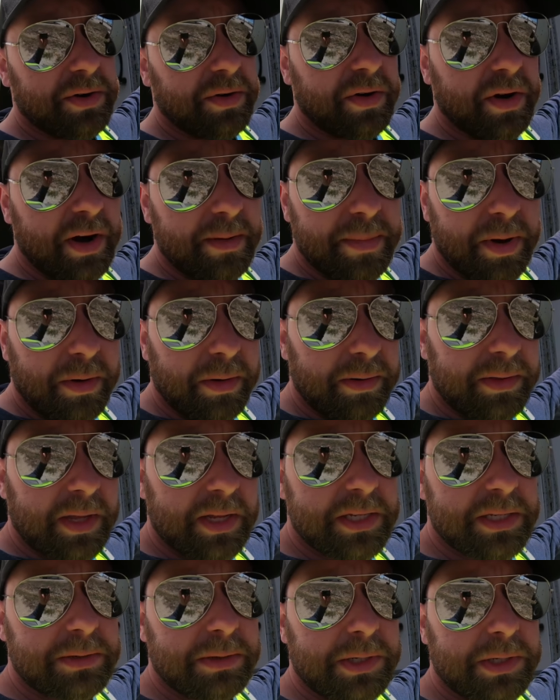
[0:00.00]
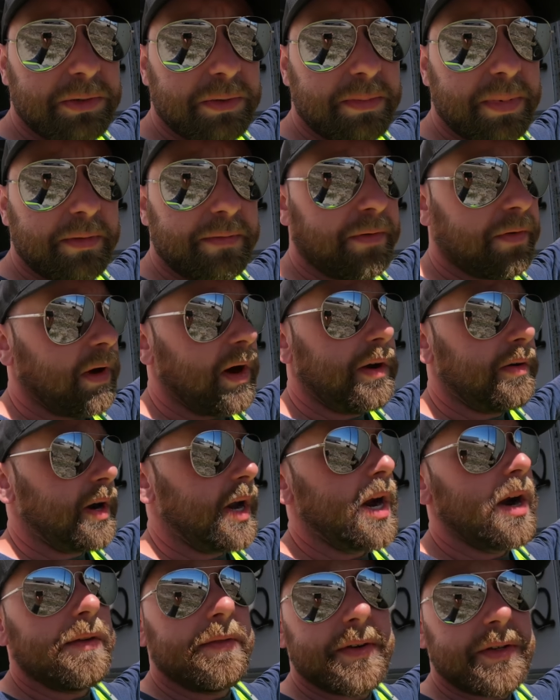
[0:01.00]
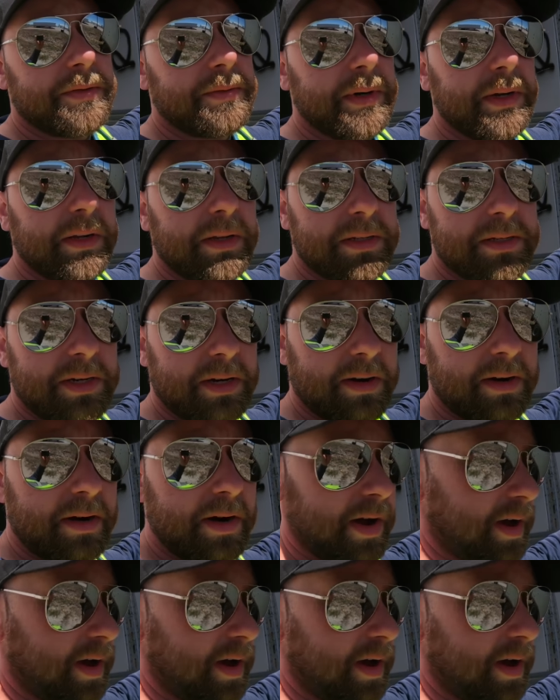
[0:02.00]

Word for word: story about what that switch would be for. I don't care if it's realistic or